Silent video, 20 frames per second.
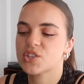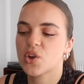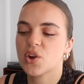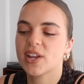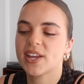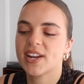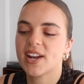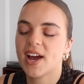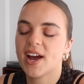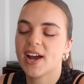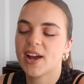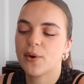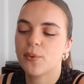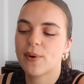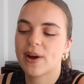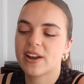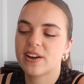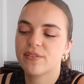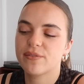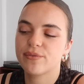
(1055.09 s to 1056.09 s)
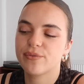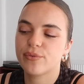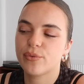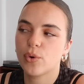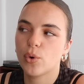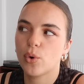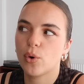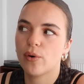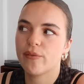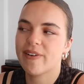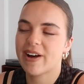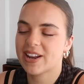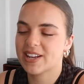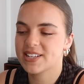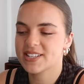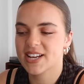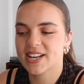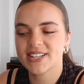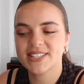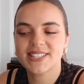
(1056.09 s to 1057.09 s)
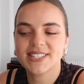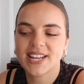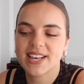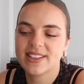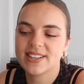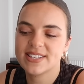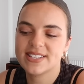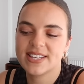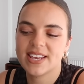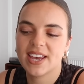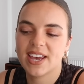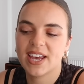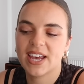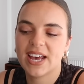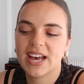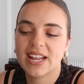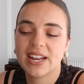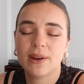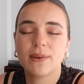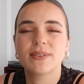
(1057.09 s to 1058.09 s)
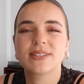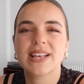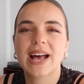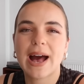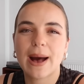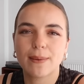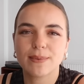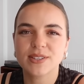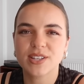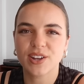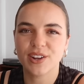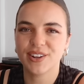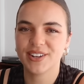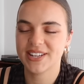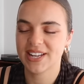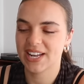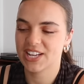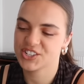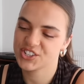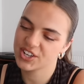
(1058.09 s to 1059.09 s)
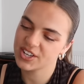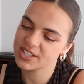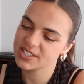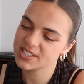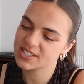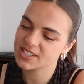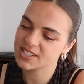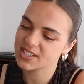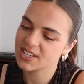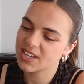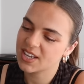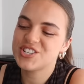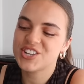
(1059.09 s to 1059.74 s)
Solly and I went for Valentine's Day this year and it was absolutely delicious.